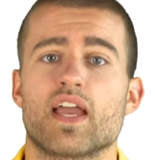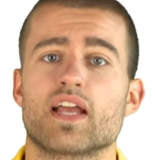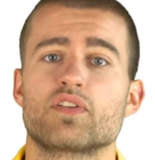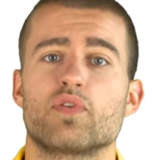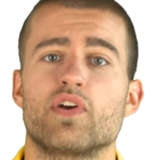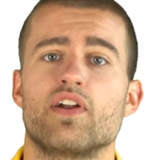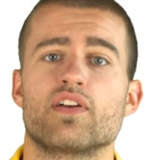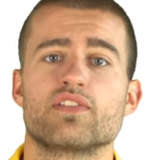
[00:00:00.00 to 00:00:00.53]
the
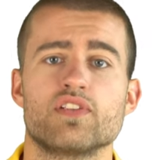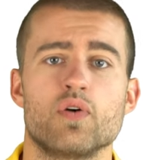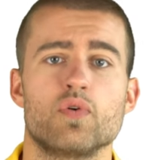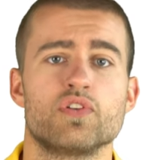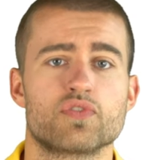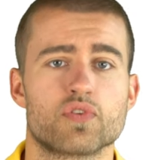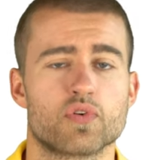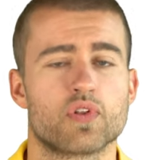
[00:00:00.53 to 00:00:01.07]
actuator has no
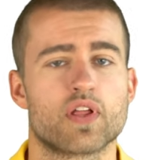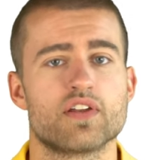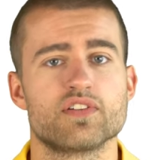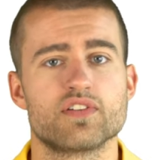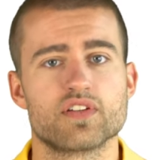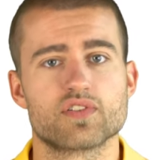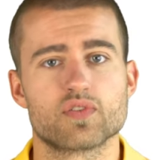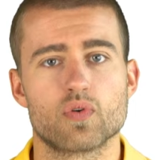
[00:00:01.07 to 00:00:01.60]
internal
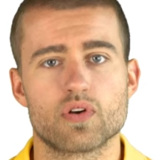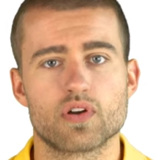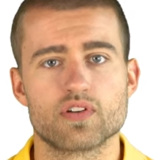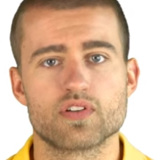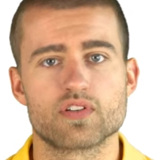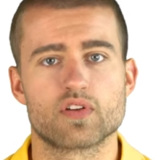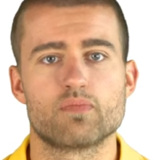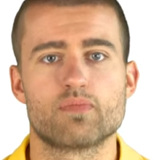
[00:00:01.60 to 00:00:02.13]
energy
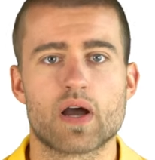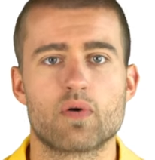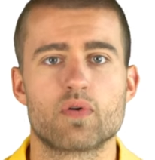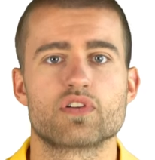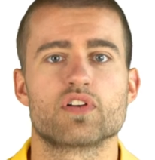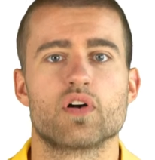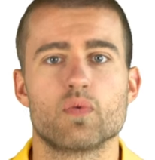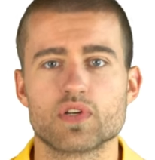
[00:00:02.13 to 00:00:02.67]
storage, so
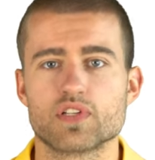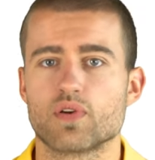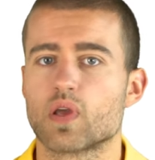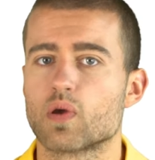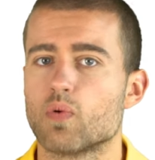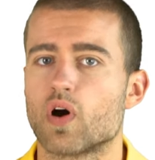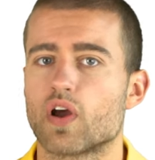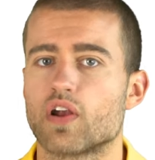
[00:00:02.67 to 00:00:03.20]
power is always
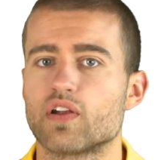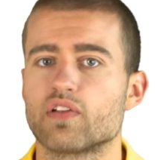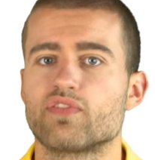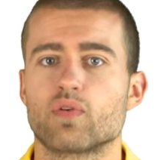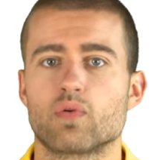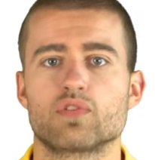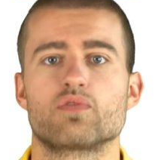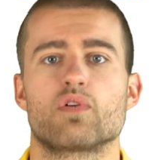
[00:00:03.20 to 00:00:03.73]
required if
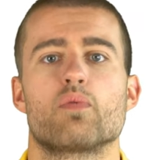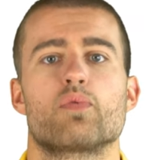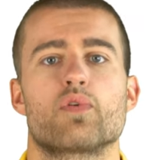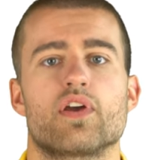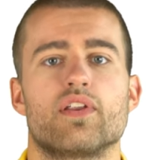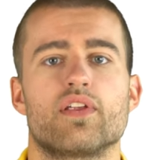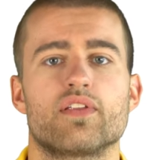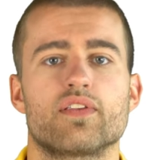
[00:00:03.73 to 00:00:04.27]
you want to
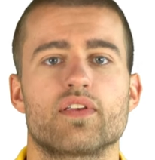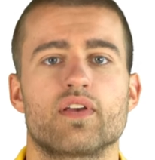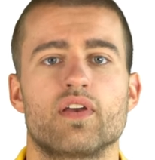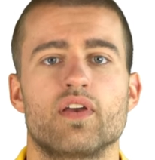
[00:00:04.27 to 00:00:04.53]
operate it.